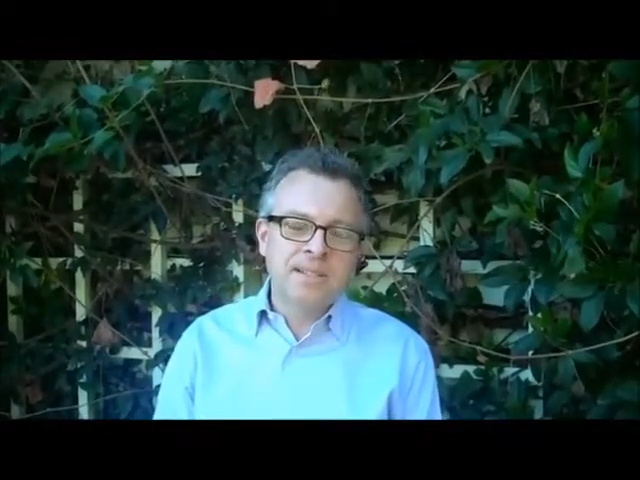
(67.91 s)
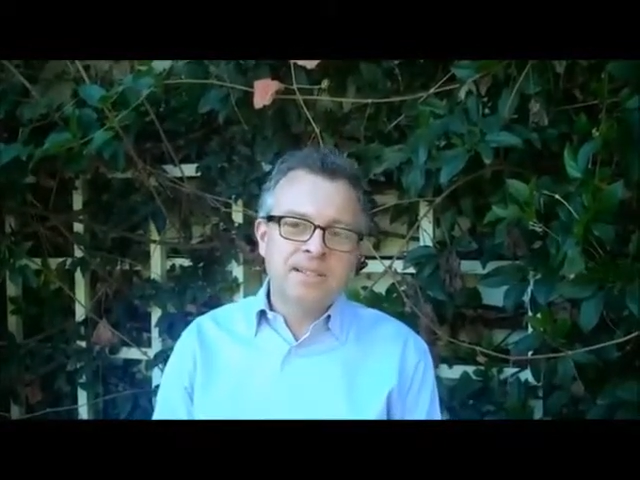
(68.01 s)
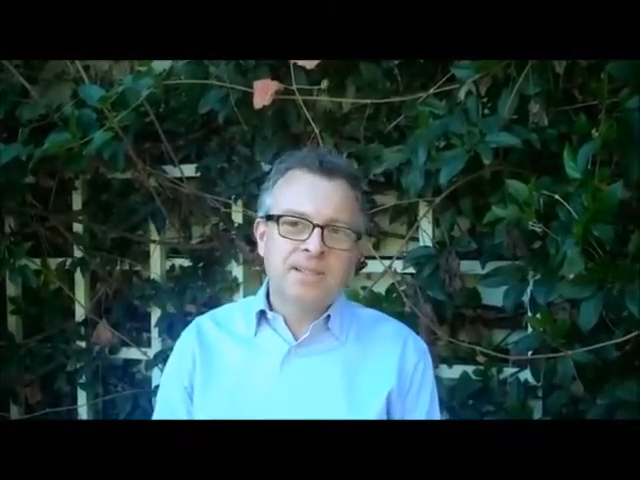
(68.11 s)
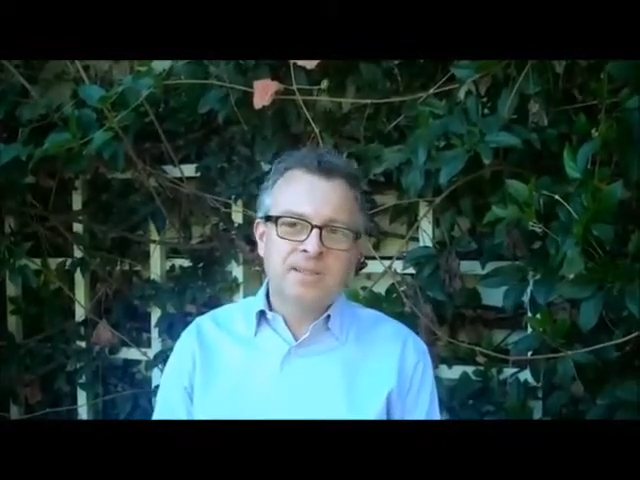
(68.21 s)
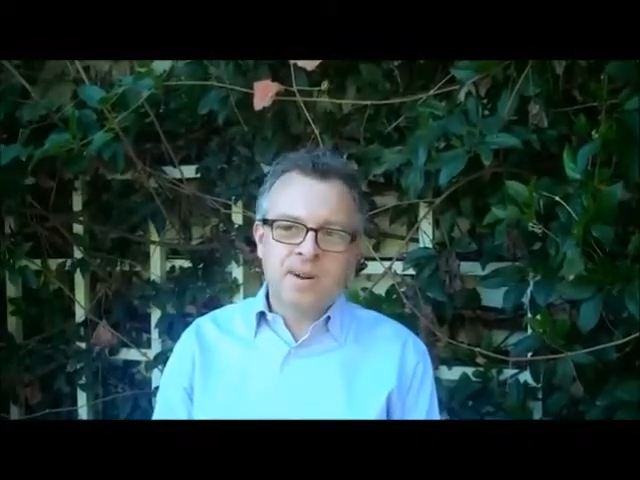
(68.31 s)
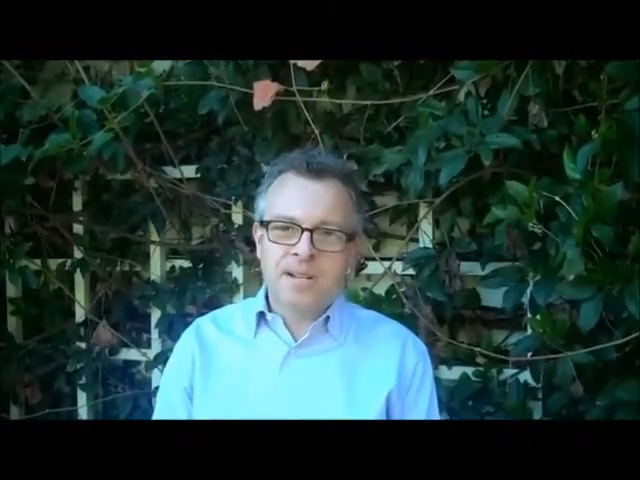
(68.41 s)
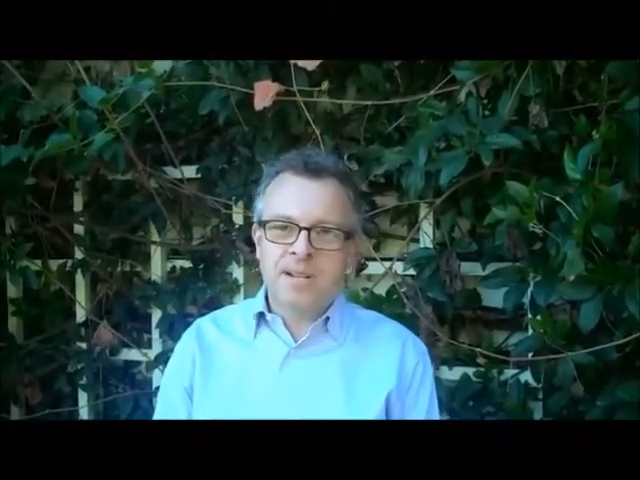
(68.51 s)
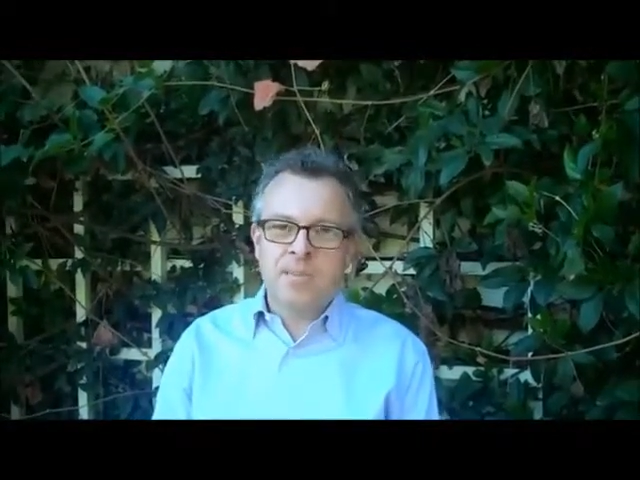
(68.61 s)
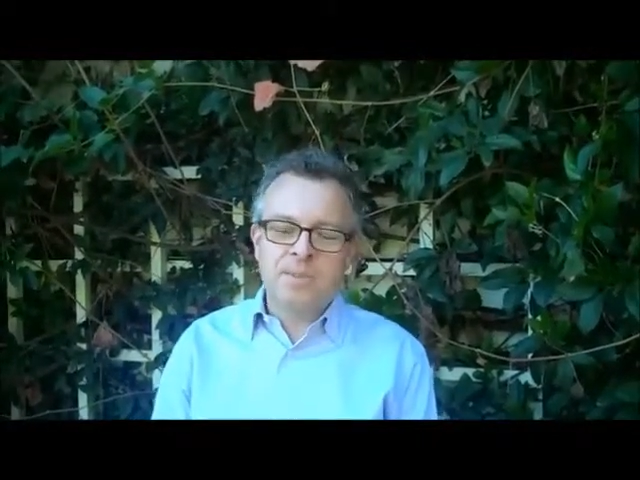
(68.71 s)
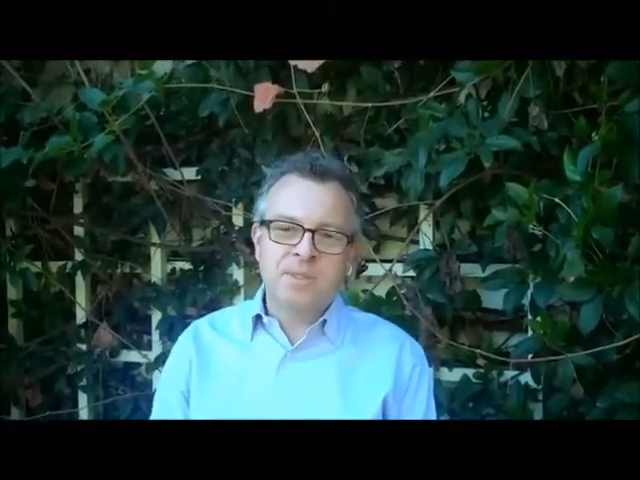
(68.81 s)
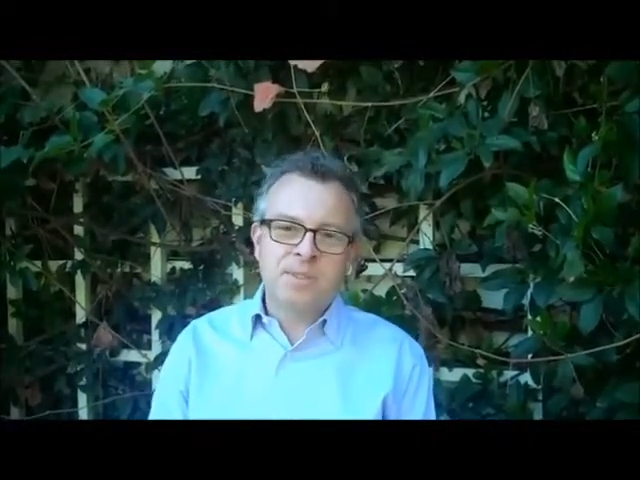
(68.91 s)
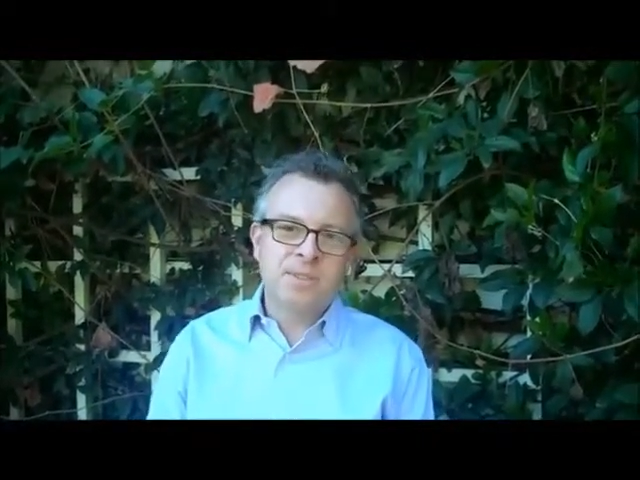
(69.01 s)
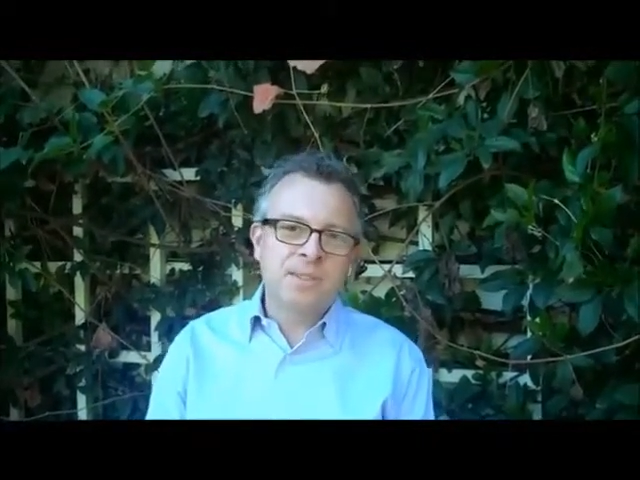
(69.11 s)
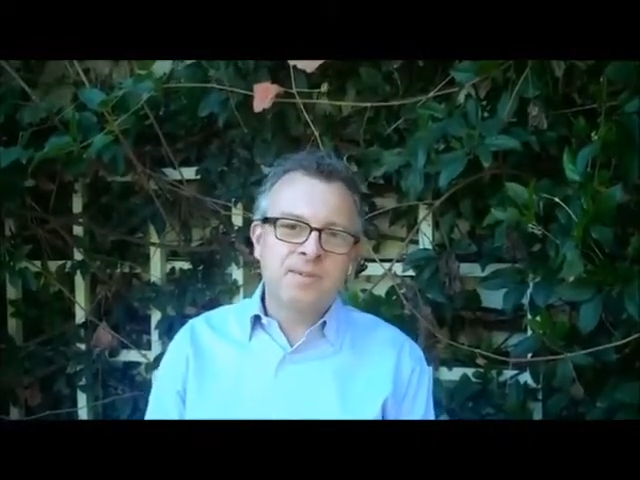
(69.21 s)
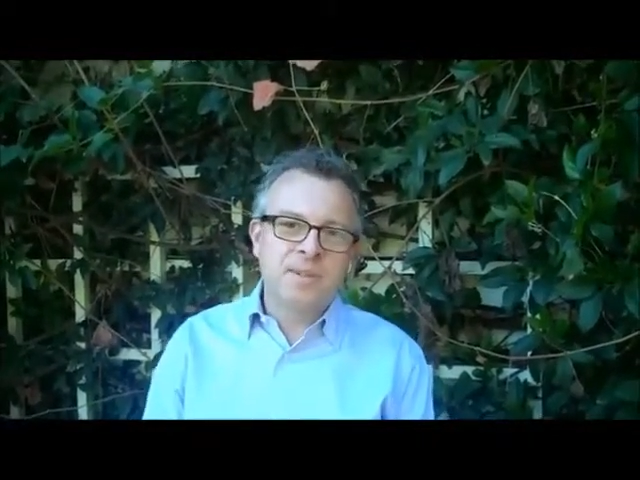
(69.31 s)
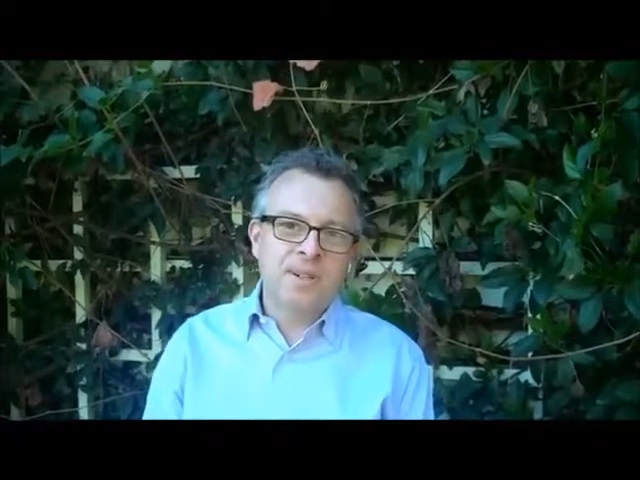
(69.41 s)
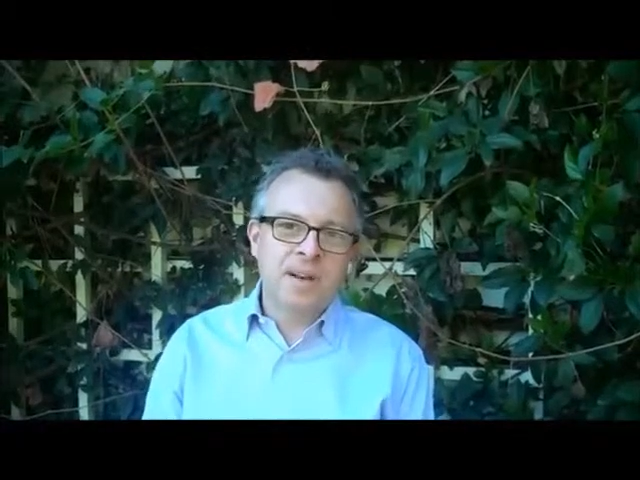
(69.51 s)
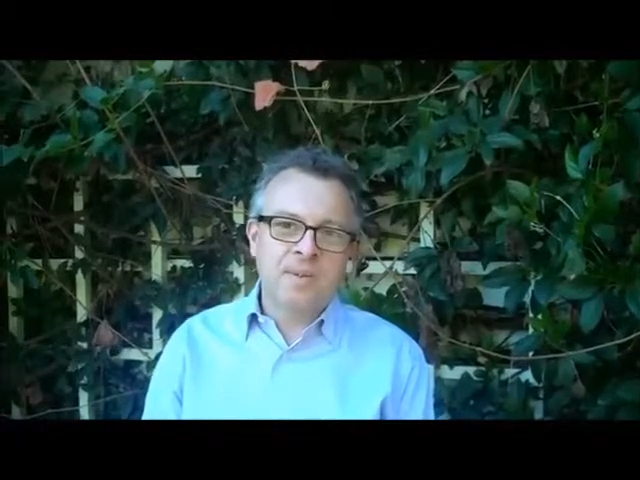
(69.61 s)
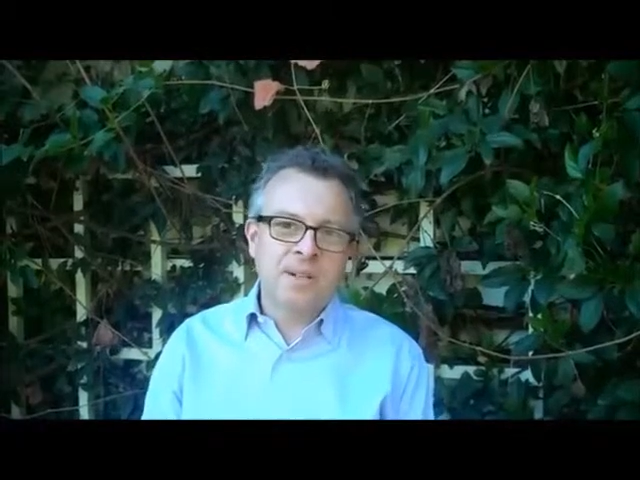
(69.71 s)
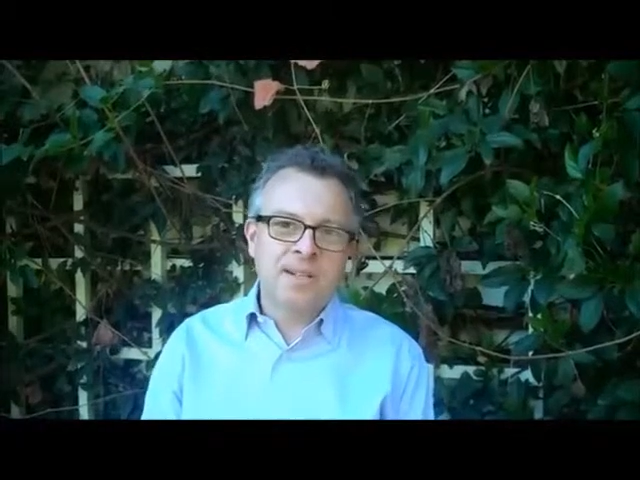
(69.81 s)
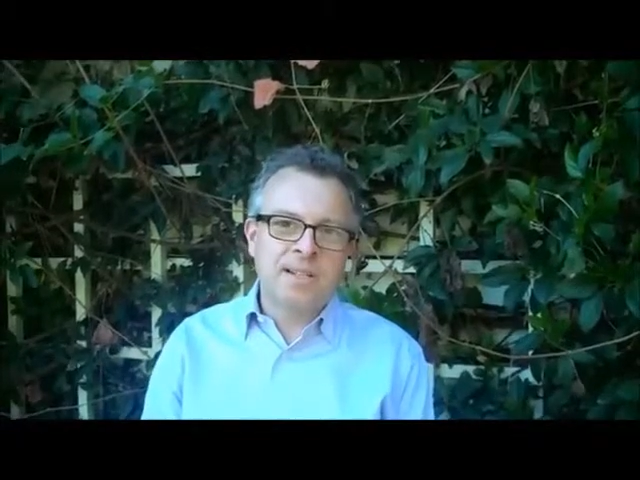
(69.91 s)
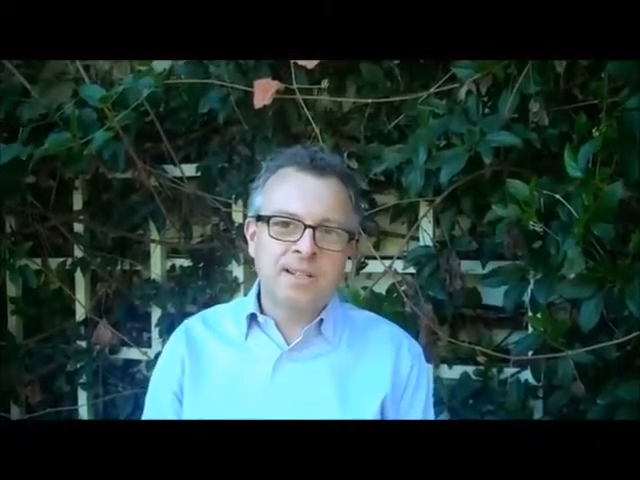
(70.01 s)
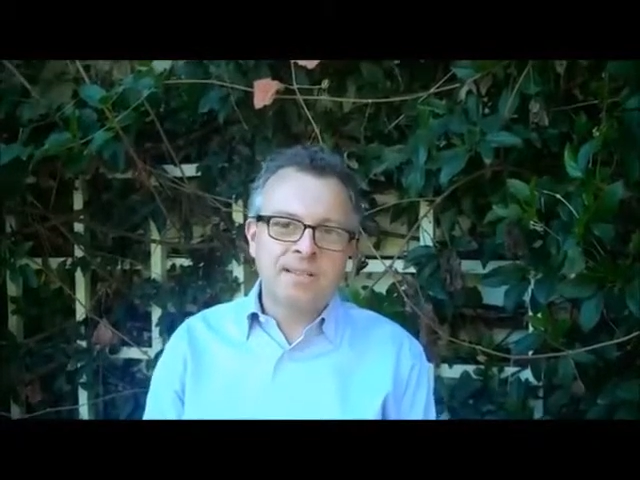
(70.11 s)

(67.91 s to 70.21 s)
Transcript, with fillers: It's a great opportunity for networking.